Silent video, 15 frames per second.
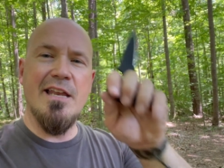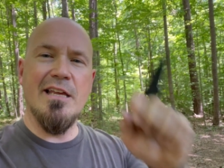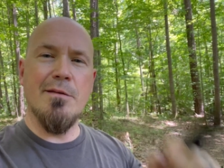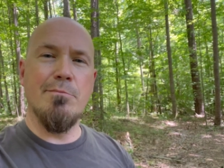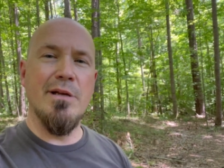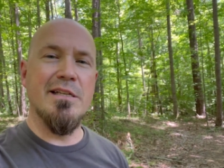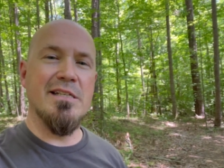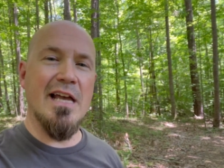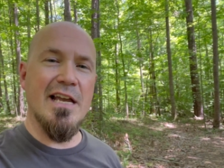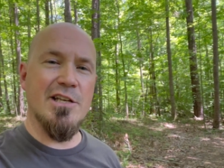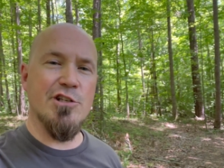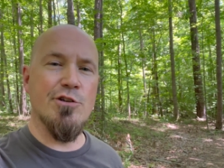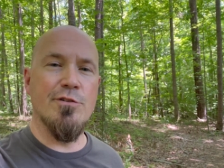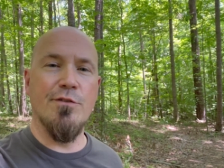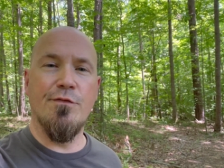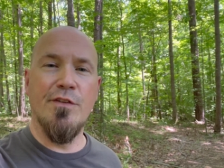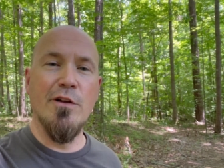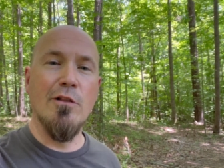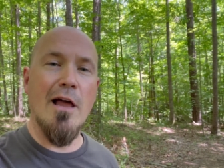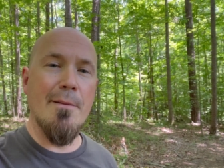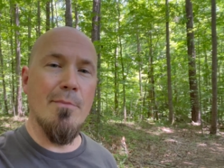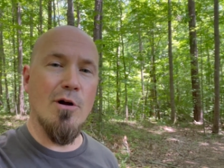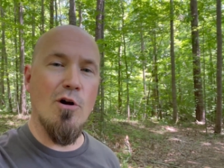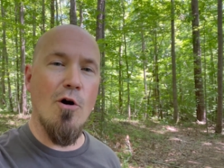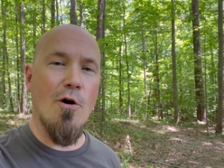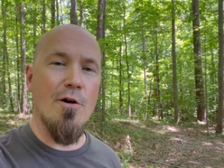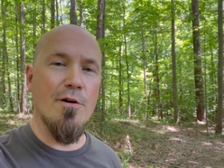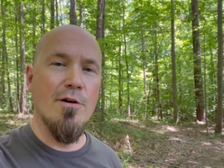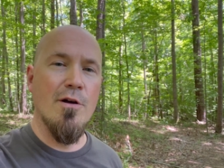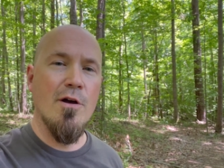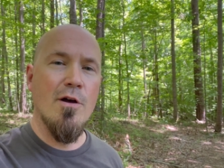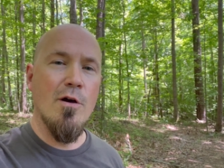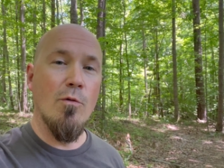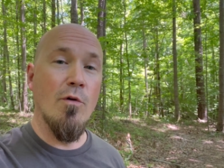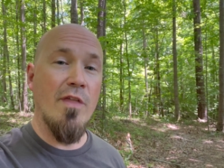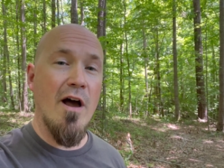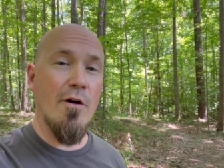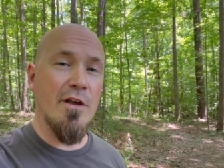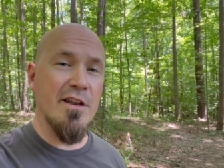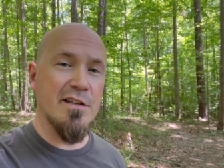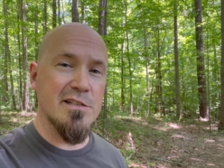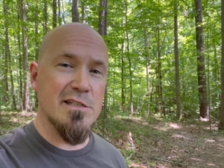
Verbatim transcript: it can be textured to feel like micarta without getting